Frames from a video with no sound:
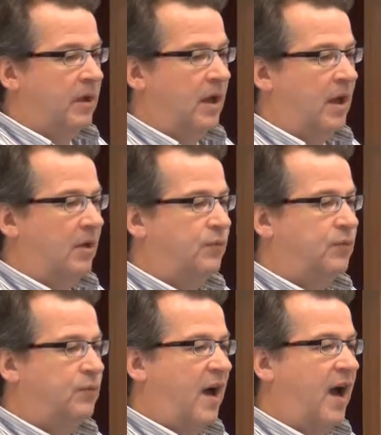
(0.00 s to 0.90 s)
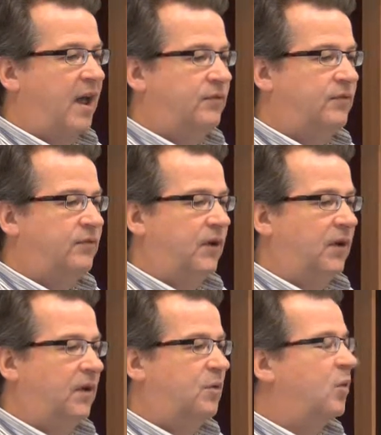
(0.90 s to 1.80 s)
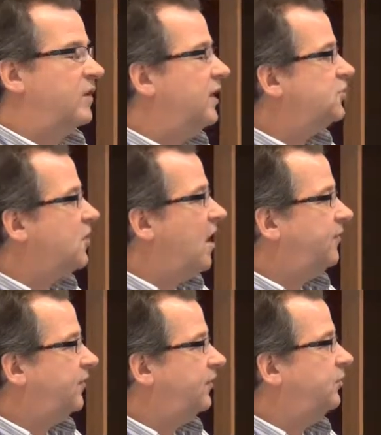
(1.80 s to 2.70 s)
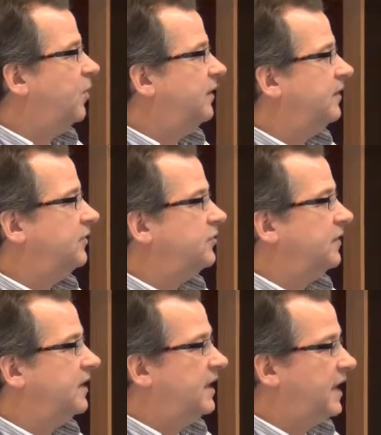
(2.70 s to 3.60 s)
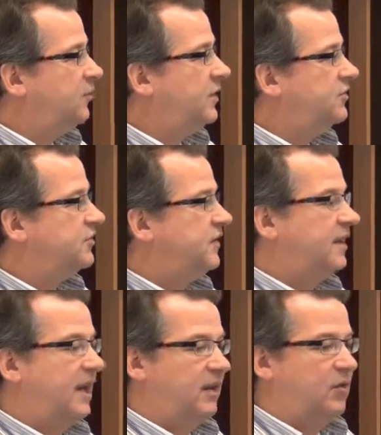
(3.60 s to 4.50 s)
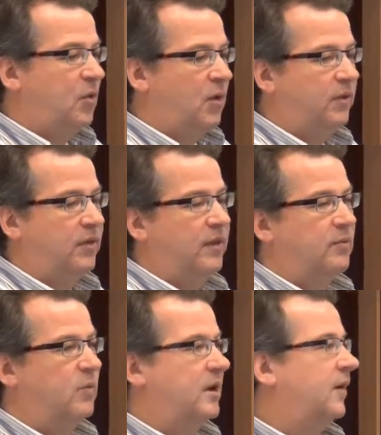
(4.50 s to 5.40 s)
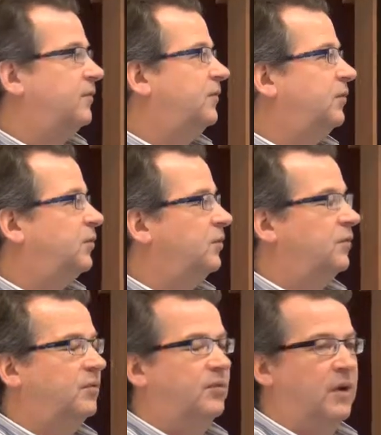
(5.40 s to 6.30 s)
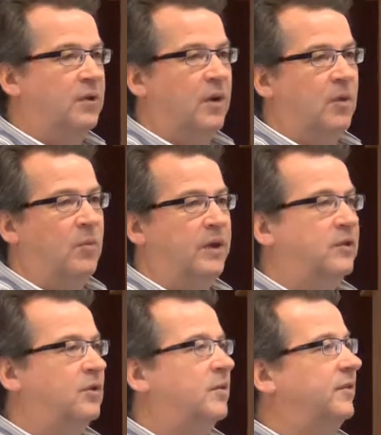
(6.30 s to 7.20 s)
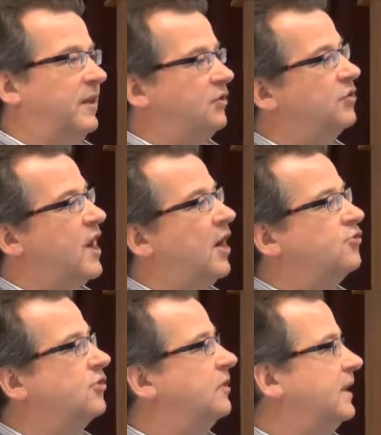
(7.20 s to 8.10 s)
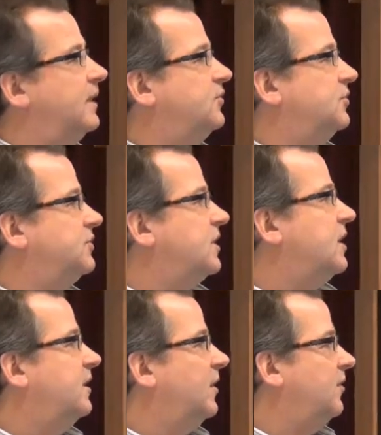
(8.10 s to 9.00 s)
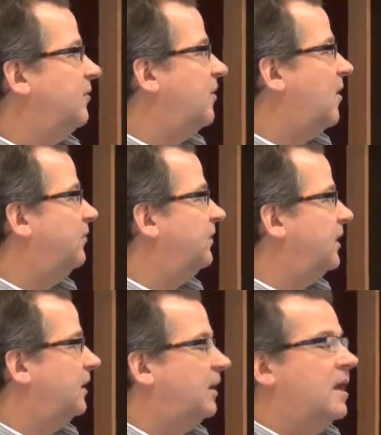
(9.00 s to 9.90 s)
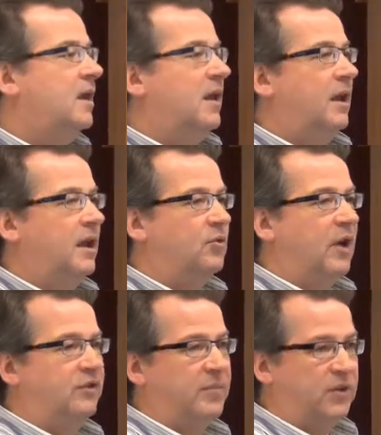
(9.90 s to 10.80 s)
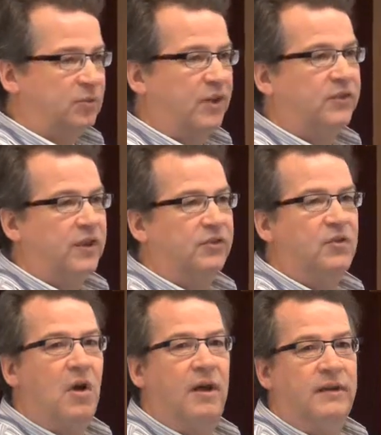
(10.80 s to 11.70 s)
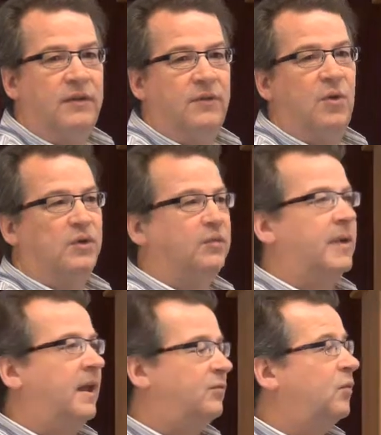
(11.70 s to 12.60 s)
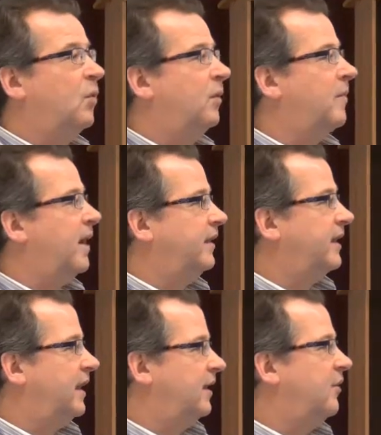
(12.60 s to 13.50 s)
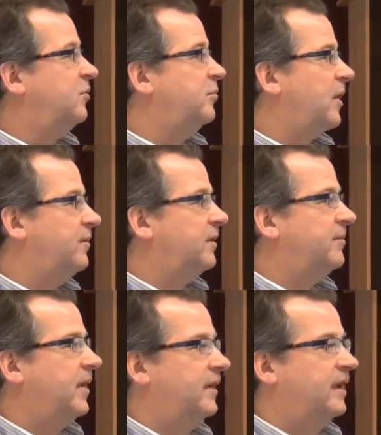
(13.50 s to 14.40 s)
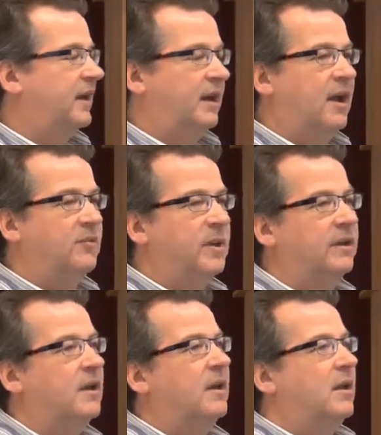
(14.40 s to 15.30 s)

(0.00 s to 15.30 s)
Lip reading: 5 coordination offices, 1 in each of the regions of the Canadian North, and then we have to sort of figure out what to do about the international linkages that are involved in ReSDA. Because ReSDA is not, even though it's paid for by the Canadian government, primarily by the Canadian government,